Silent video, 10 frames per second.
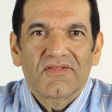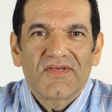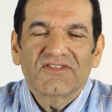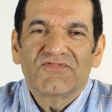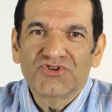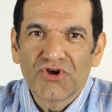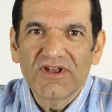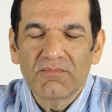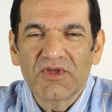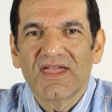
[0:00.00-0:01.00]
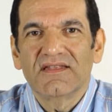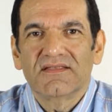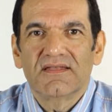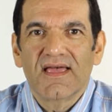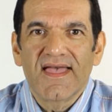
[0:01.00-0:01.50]
Thanks for joining me again
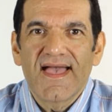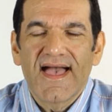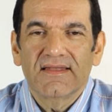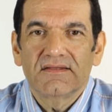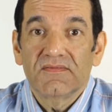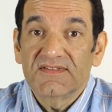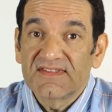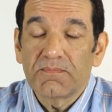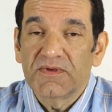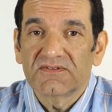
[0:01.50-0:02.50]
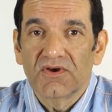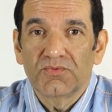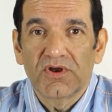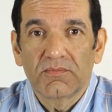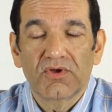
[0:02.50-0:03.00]
today, and in this
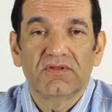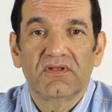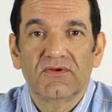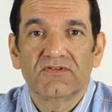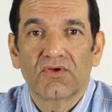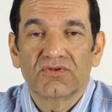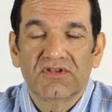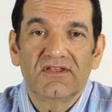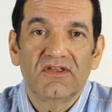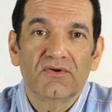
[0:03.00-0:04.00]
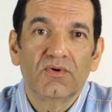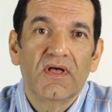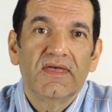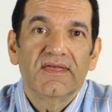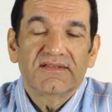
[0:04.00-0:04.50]
episode what I'm going to do is continue
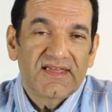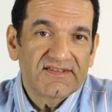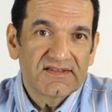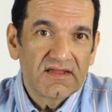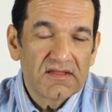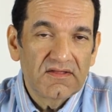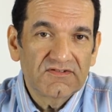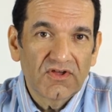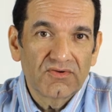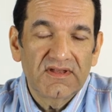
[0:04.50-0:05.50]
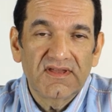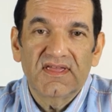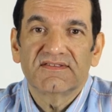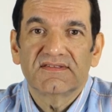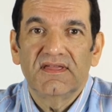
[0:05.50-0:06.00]
testing the Sony
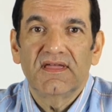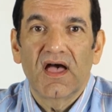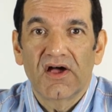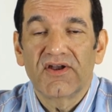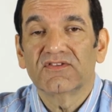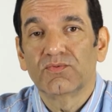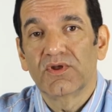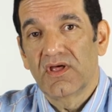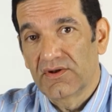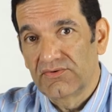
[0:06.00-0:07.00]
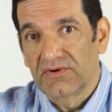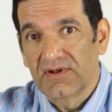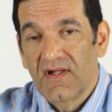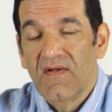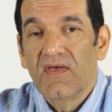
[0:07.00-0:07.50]
DSC-RX100.
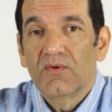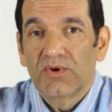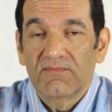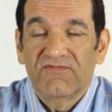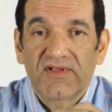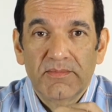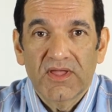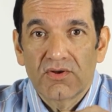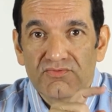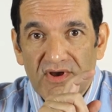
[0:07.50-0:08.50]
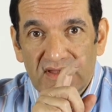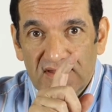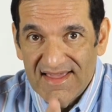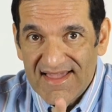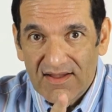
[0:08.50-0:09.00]
What I'm filming on right
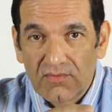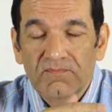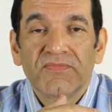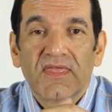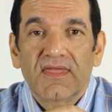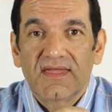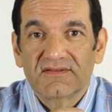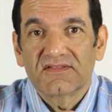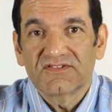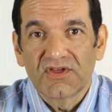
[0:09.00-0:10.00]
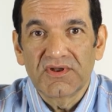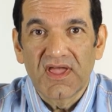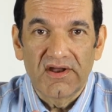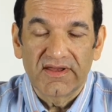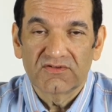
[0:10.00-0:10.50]
now is the Sony
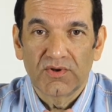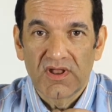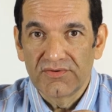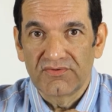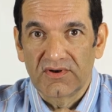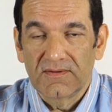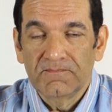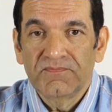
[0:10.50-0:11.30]
RX100.